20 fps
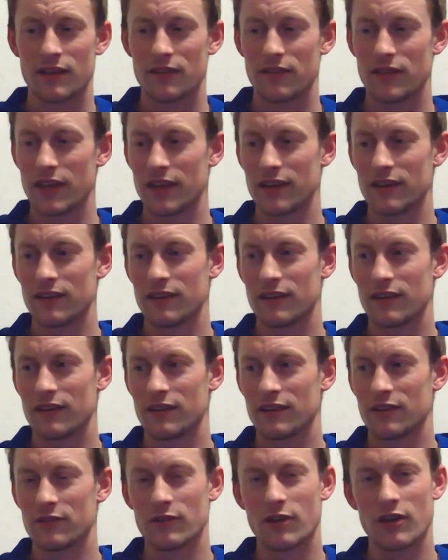then
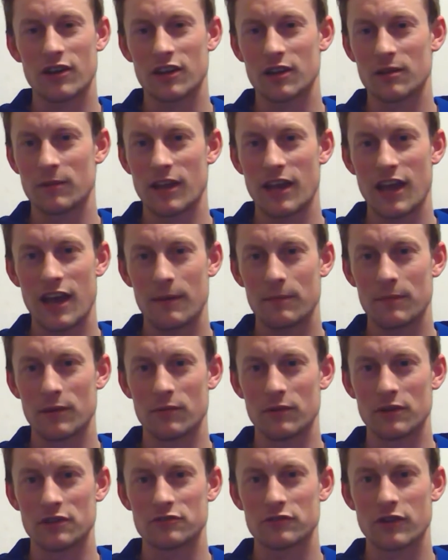you're not going to be happy
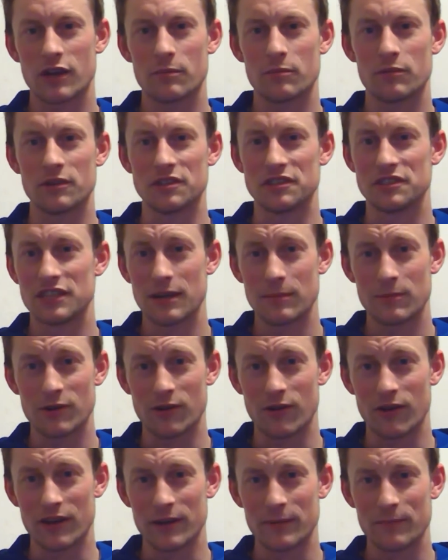when you try to put a dimmer
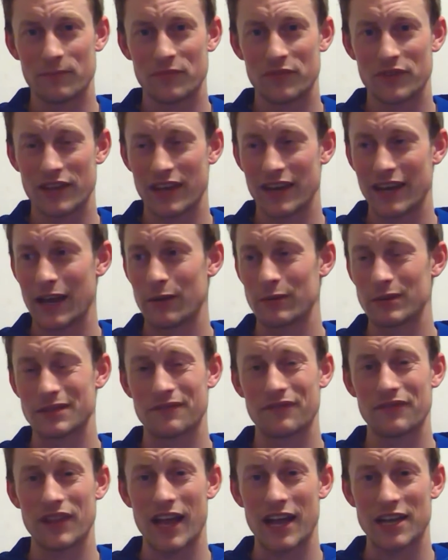on it and now it's
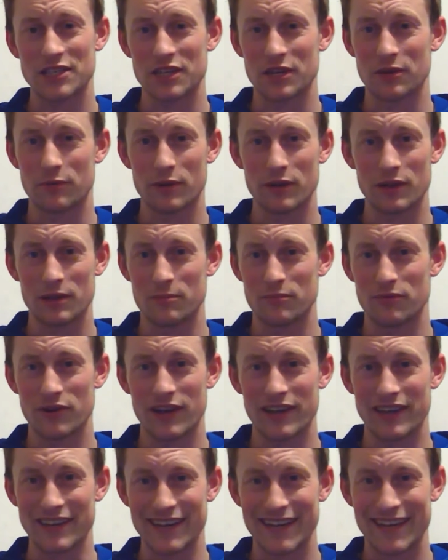flashing really
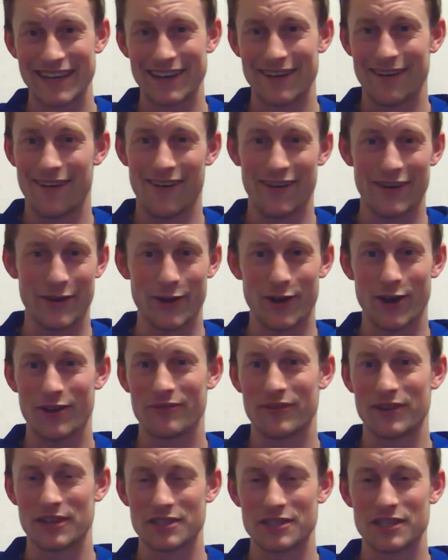bright on and
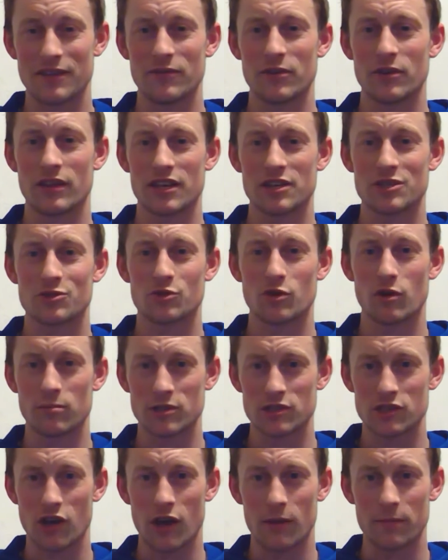off and it's giving you that
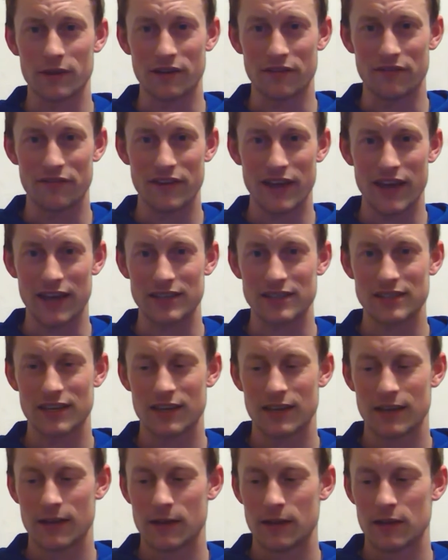stroboscopic effect.
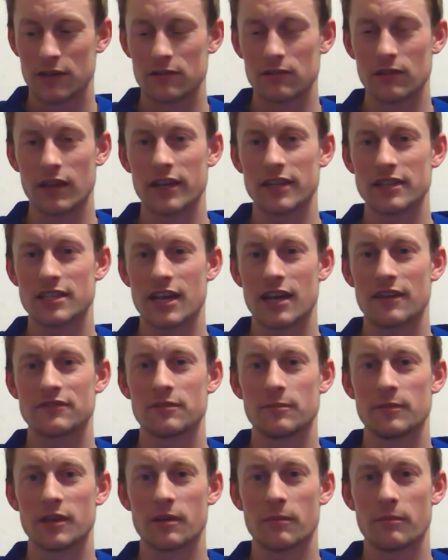Your lights have
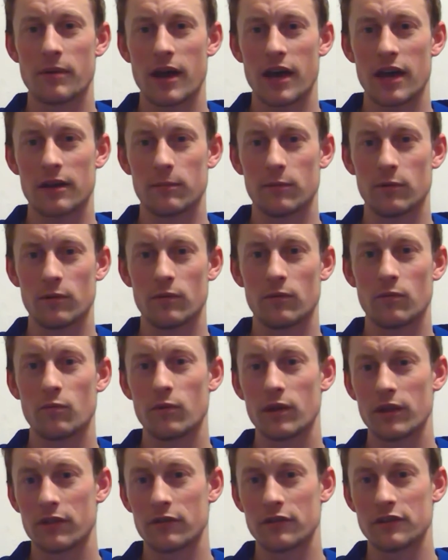to be compatible
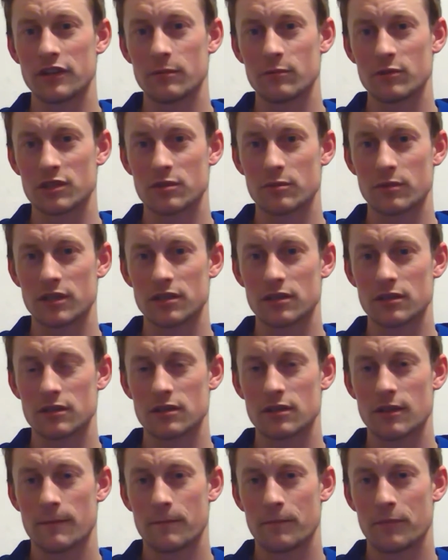with your dimmer
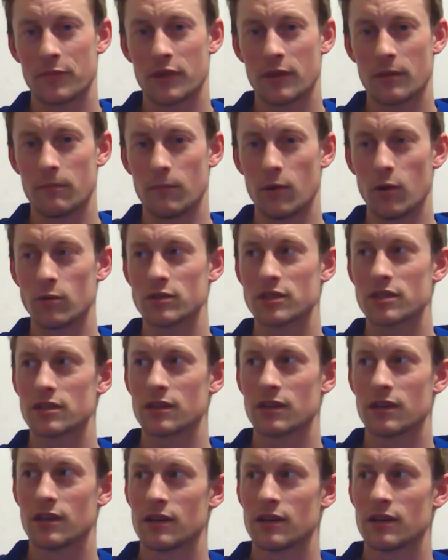switches. Most